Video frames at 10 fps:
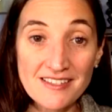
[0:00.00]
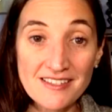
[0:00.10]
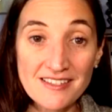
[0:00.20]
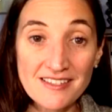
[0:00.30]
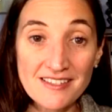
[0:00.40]

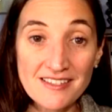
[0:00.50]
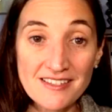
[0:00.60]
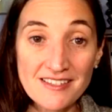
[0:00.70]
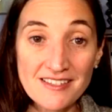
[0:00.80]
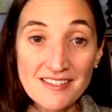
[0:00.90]
to
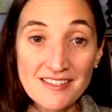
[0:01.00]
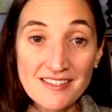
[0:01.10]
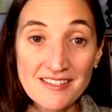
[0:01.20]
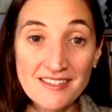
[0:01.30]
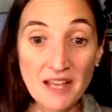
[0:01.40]

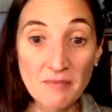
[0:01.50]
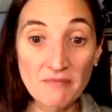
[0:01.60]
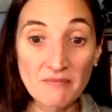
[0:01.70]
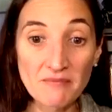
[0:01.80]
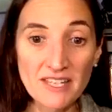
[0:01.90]
address that
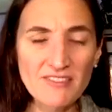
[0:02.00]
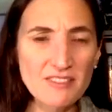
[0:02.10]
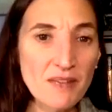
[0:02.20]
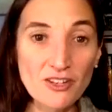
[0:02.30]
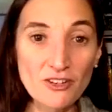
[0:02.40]
and
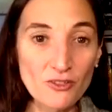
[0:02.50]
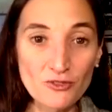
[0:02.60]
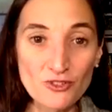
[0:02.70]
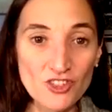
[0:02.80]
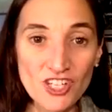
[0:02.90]
um,
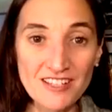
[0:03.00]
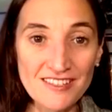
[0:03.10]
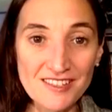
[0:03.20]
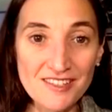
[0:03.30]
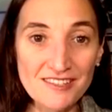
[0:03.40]
even make
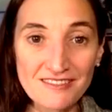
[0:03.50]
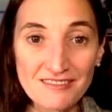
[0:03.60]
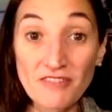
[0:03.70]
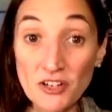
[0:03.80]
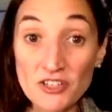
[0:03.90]
your
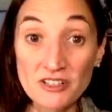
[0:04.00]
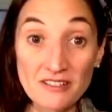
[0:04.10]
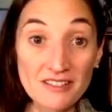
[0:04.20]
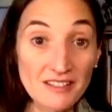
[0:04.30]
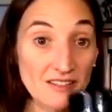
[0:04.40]
genes
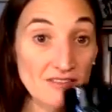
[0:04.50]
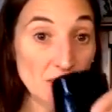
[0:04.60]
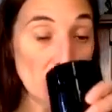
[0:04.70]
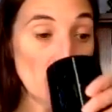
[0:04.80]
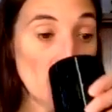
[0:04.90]
function
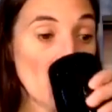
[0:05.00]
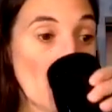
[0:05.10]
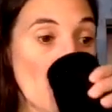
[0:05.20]
even better.